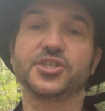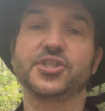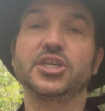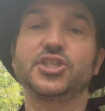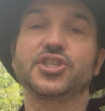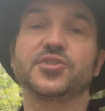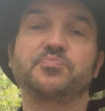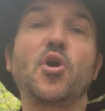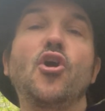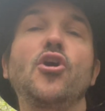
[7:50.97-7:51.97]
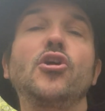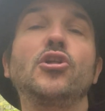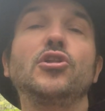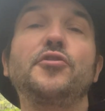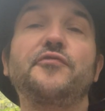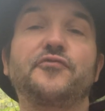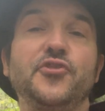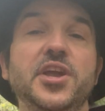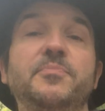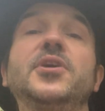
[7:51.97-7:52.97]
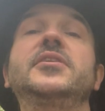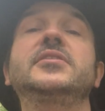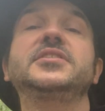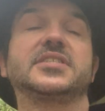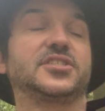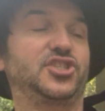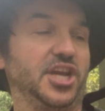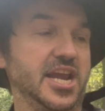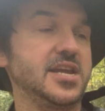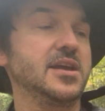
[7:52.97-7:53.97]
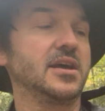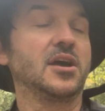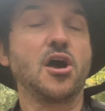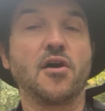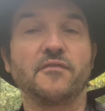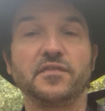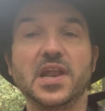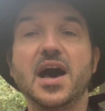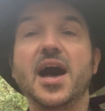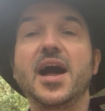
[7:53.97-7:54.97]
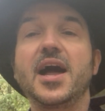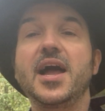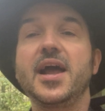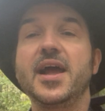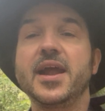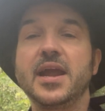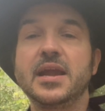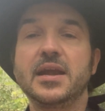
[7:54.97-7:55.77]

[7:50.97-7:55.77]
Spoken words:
the small free birds G fly.